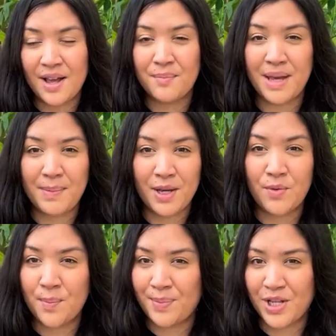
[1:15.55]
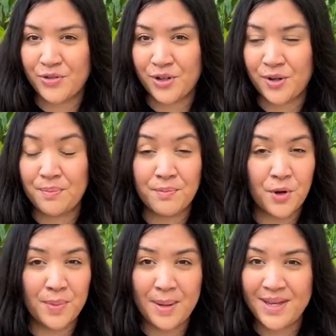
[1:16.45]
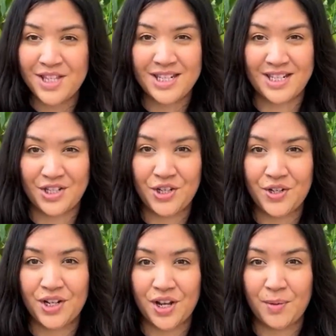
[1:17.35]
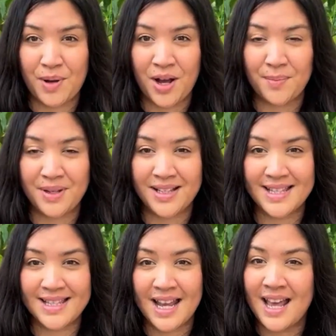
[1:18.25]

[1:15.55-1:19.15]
maybe a 1-bedroom or maybe just a studio apartment.